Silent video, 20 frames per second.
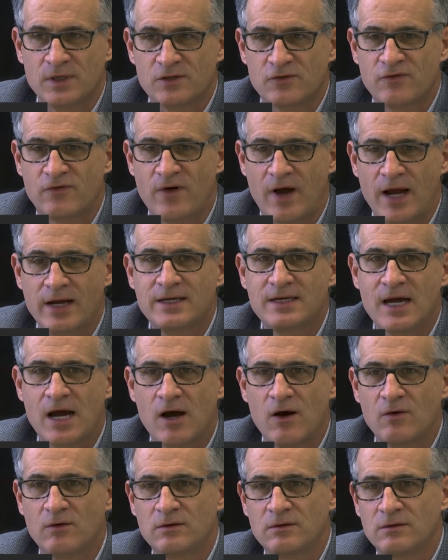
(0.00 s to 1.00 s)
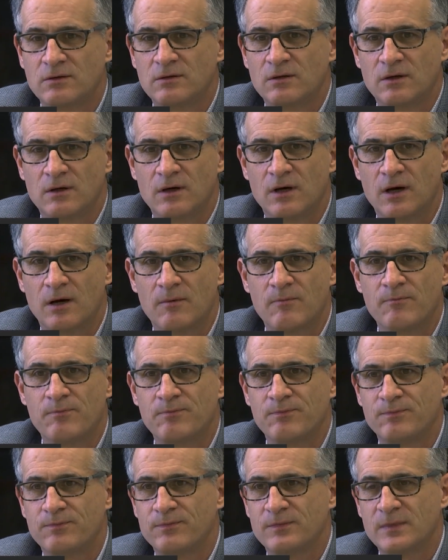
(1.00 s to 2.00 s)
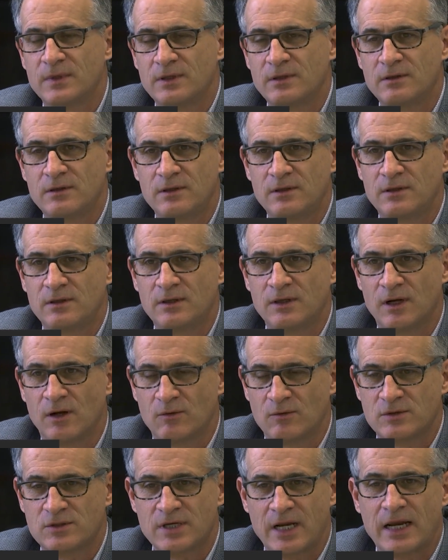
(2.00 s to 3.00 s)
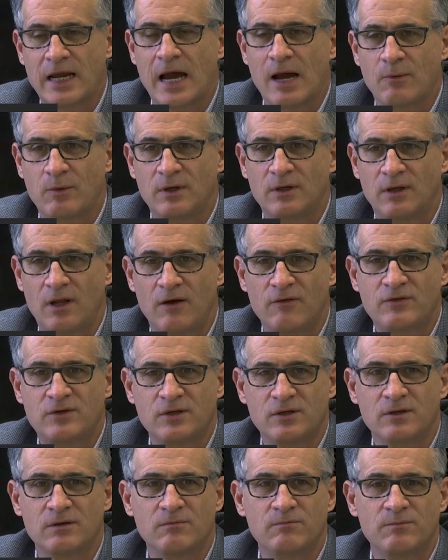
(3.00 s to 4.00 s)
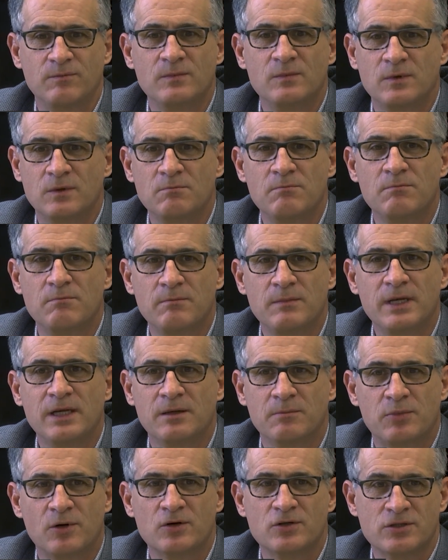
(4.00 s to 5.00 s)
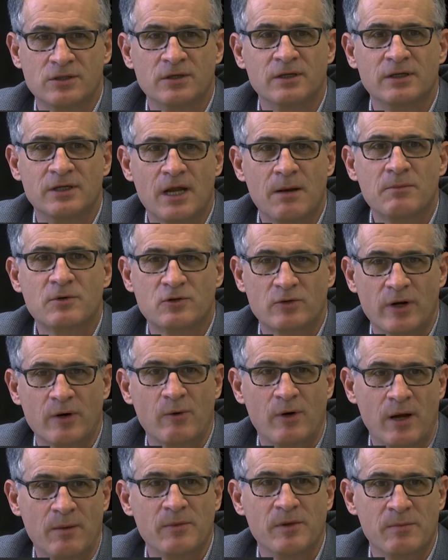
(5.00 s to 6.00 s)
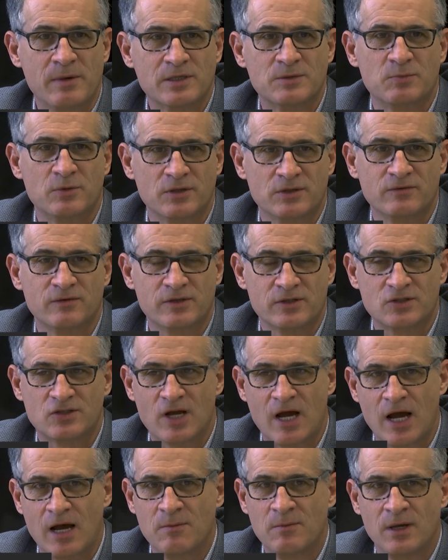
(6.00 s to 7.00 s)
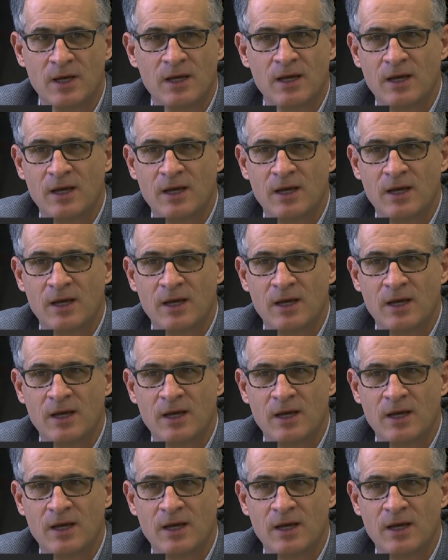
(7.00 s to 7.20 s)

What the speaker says: find out, you know, say I would love to meet in person to demonstrate, well, I'm the best person for this job,